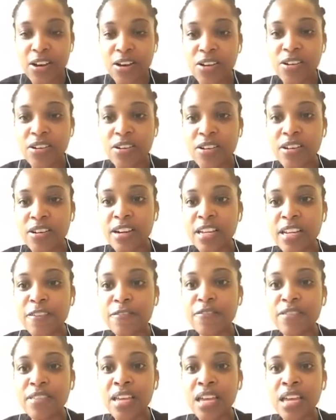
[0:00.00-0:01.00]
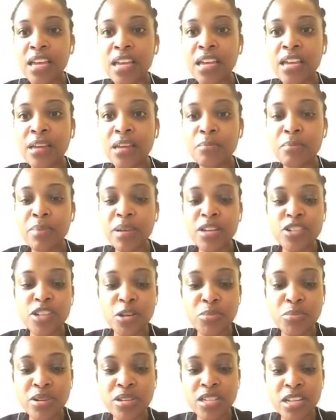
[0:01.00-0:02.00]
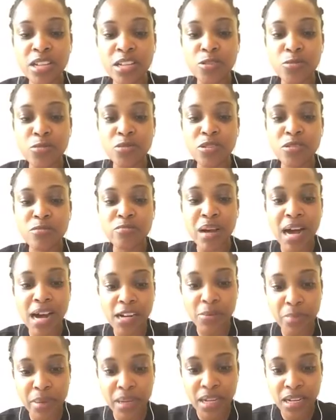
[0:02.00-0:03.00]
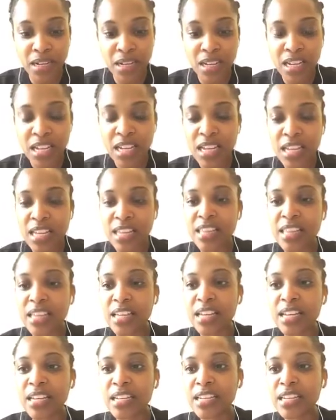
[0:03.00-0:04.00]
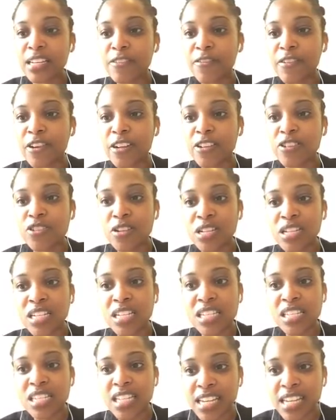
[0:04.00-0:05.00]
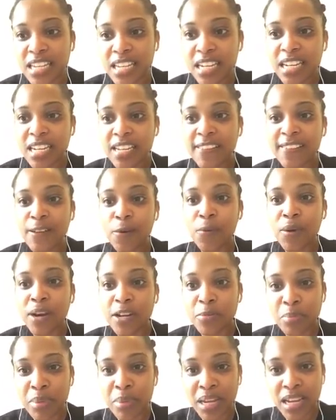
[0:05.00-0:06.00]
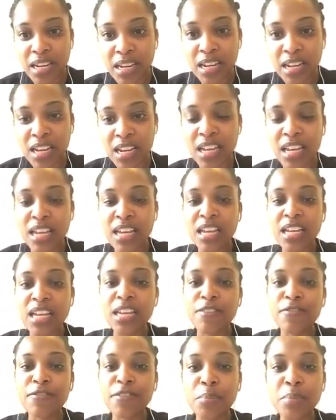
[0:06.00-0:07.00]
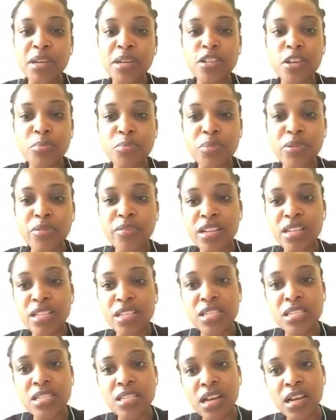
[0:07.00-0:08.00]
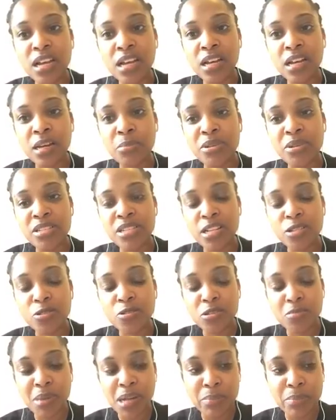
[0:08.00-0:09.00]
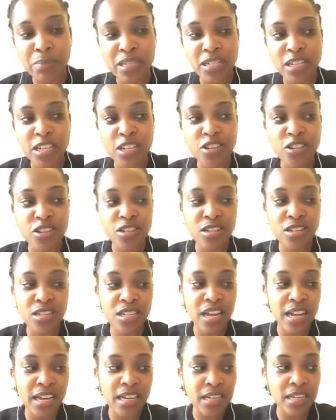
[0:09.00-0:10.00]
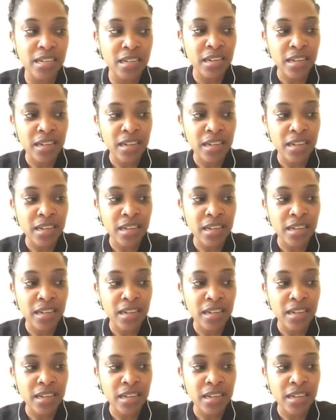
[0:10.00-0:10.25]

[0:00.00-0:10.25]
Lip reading: Or if the patient presents with back pain, the differential is hidden in the word pain. If the patient presents with palpitation, I